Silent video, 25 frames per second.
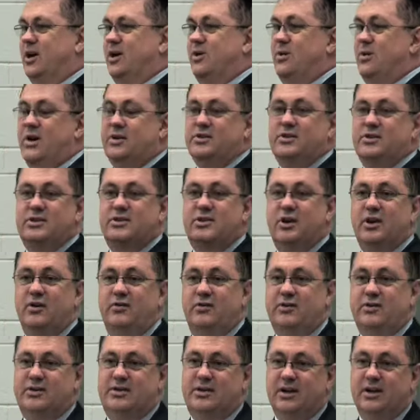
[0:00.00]
so, as a
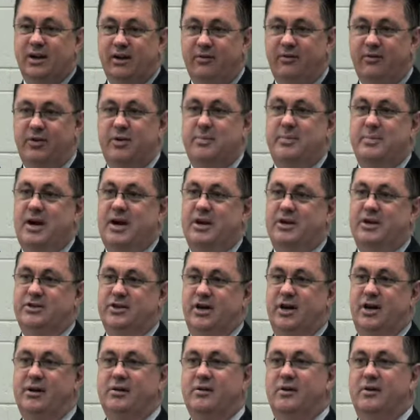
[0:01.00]
service delivery
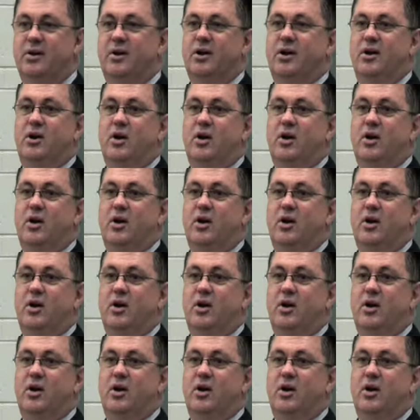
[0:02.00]
manager,